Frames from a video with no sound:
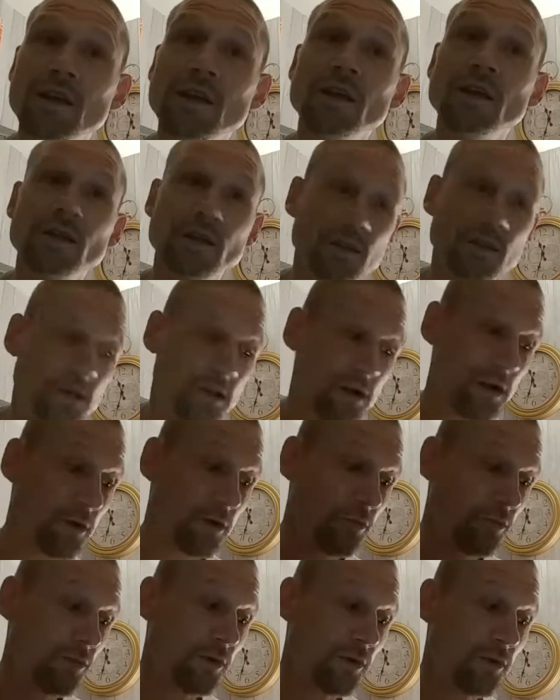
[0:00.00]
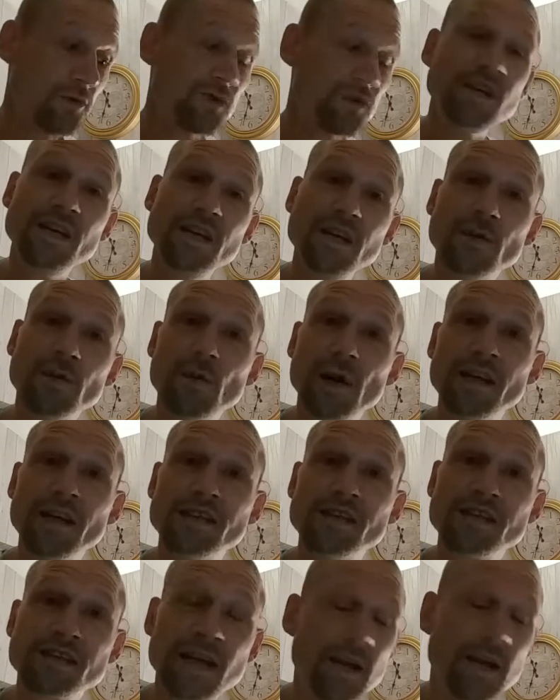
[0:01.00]
we'll see you when
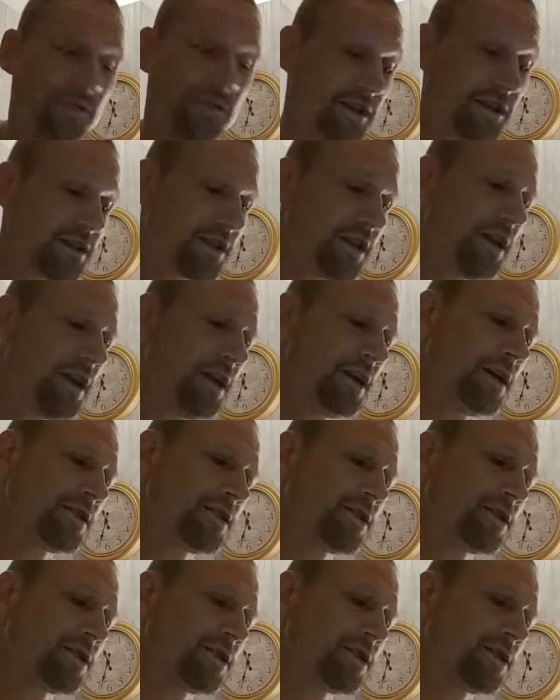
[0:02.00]
it's safe to see you."